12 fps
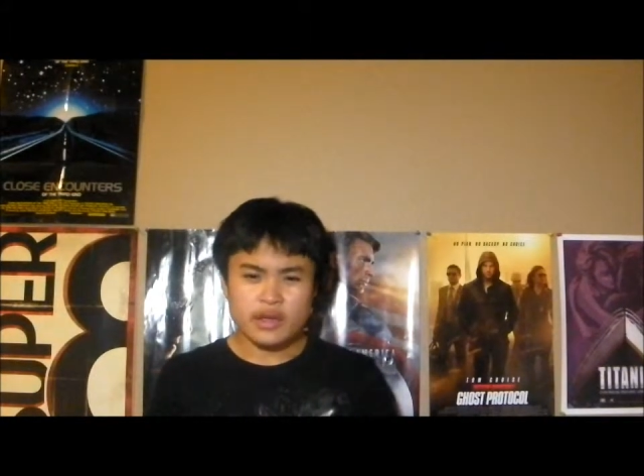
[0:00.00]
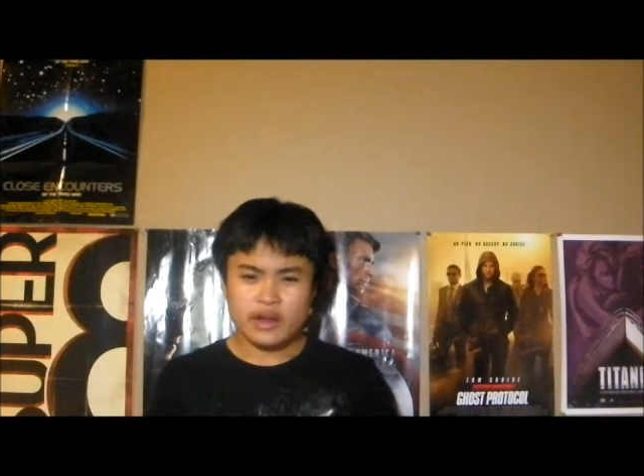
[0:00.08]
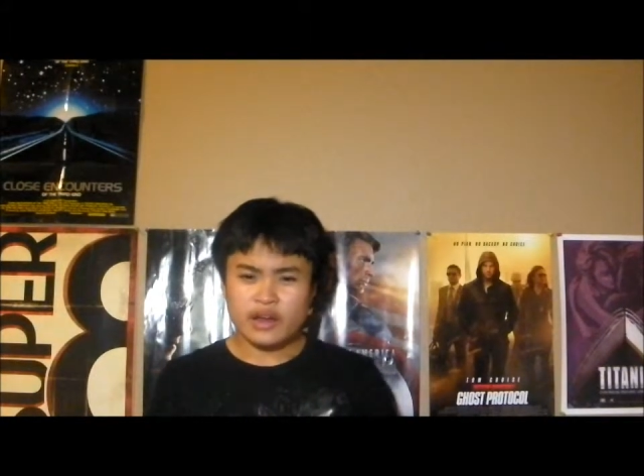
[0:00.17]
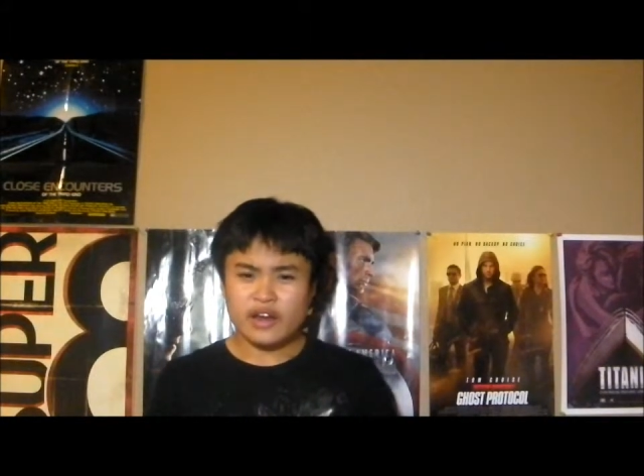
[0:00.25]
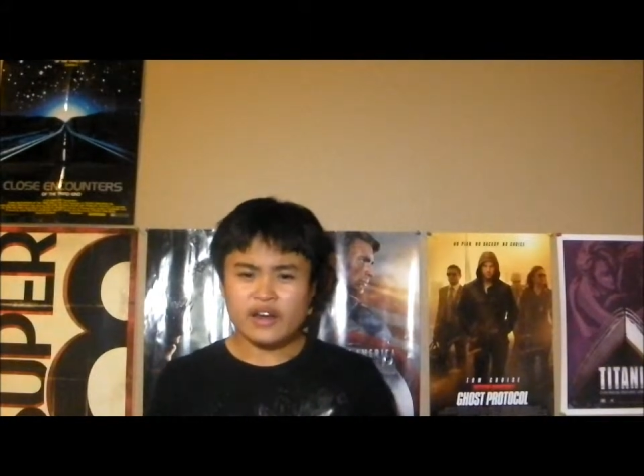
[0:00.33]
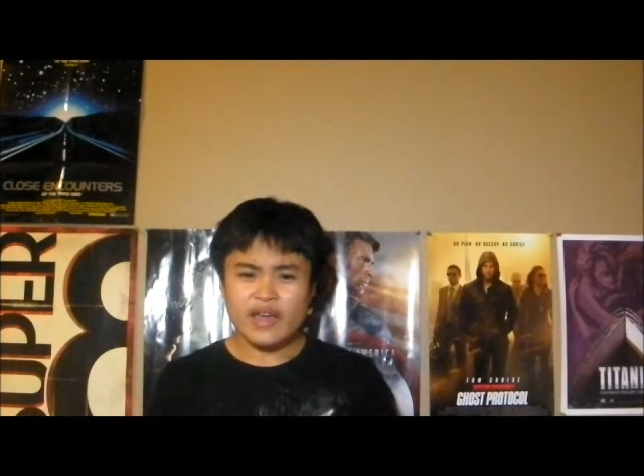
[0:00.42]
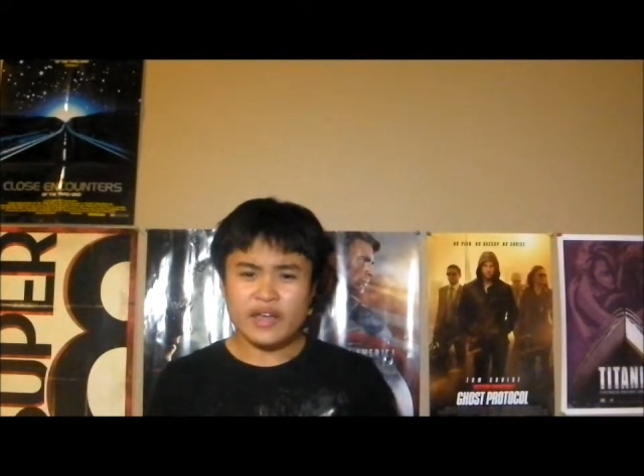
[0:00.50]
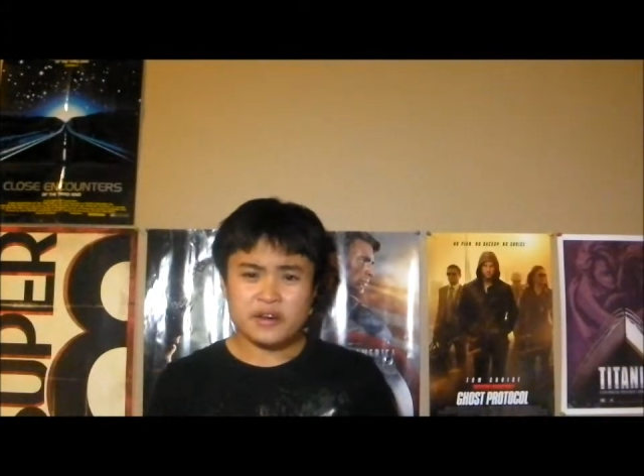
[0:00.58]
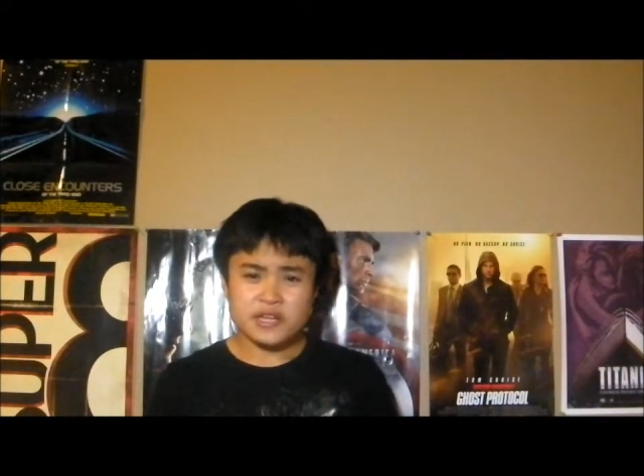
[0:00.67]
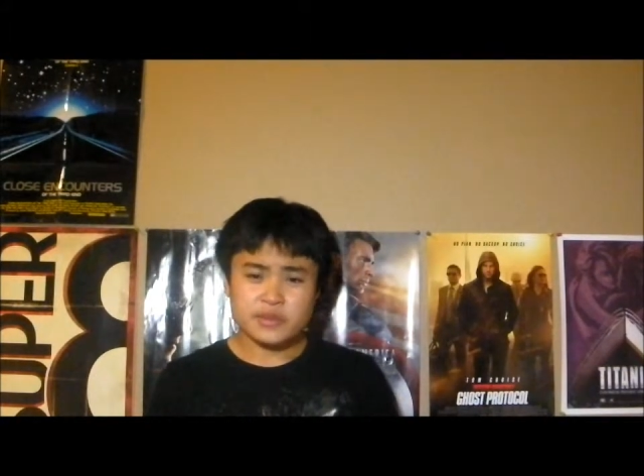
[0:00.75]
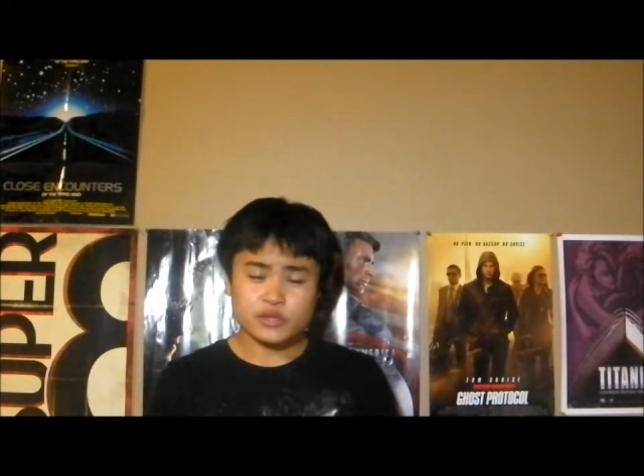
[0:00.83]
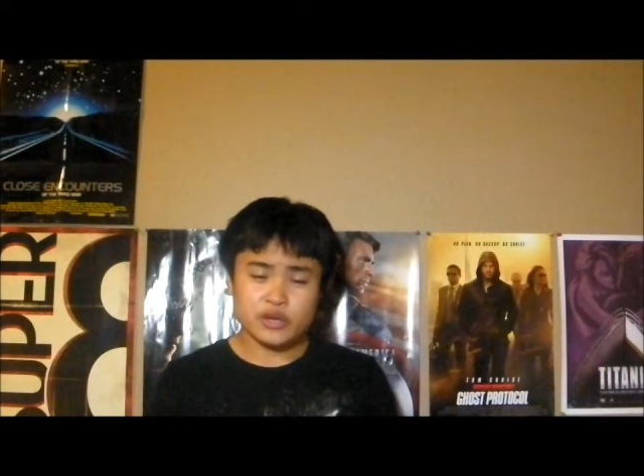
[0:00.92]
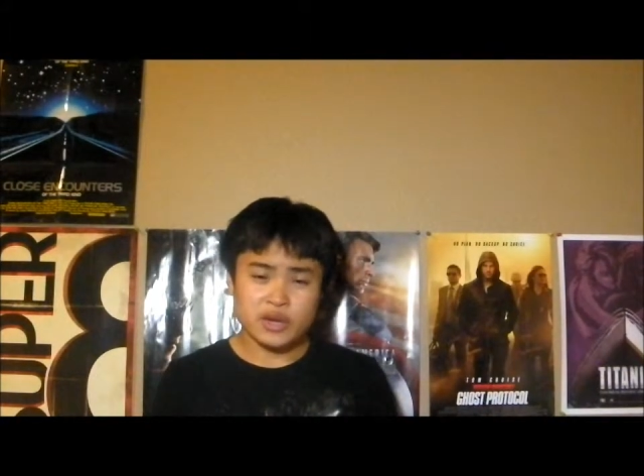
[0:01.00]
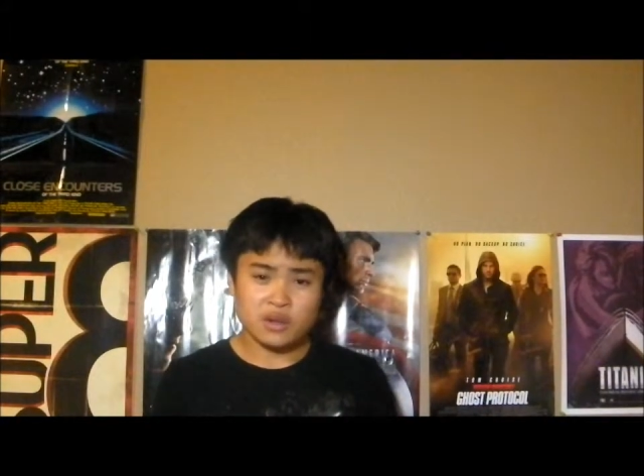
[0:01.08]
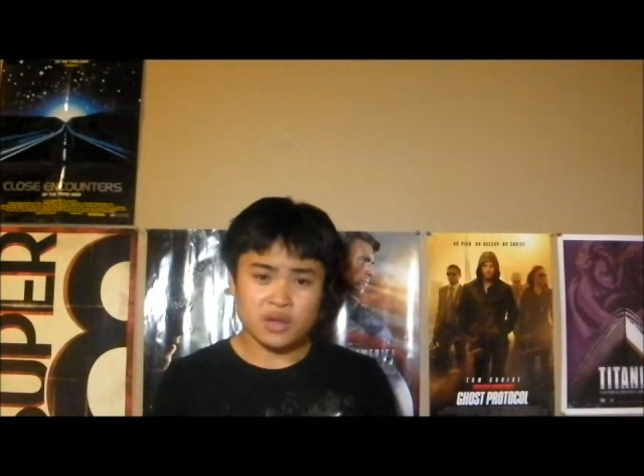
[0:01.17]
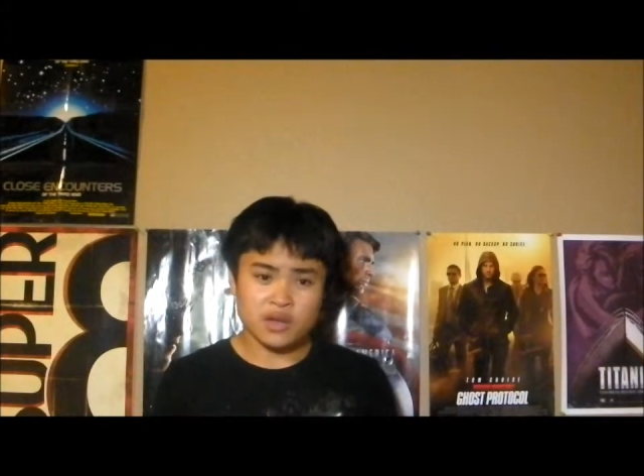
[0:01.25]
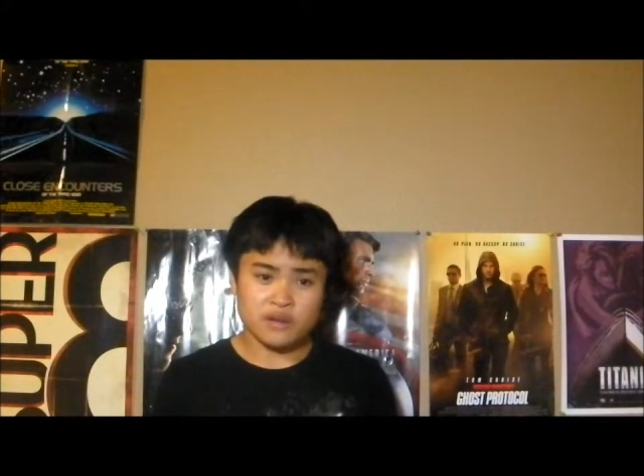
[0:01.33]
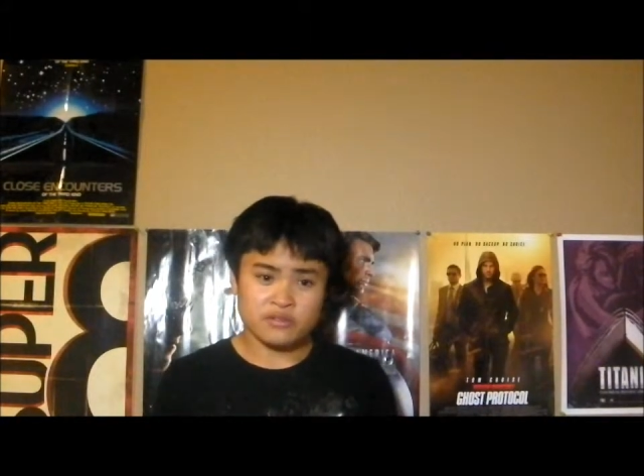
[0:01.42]
Aaron Eckhart's
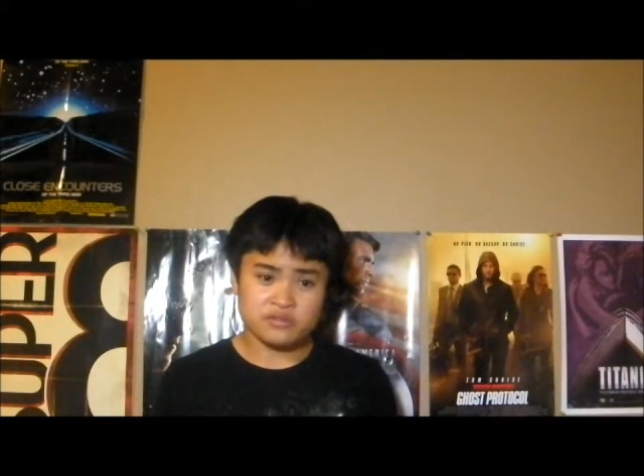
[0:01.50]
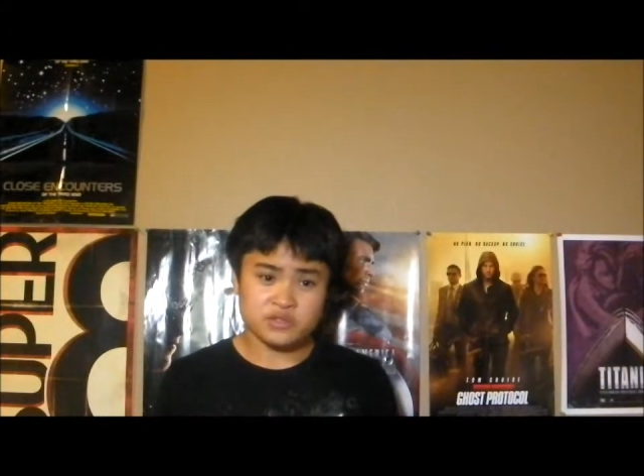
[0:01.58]
portrayal of